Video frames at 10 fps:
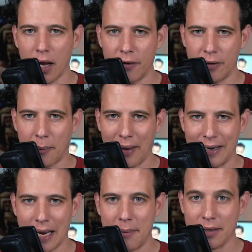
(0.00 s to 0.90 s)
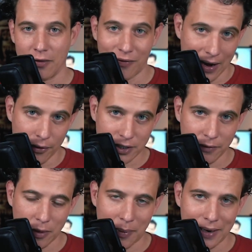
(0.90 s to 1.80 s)
of the pandemic, the virus
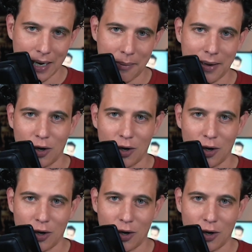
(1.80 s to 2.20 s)
of the pandemic.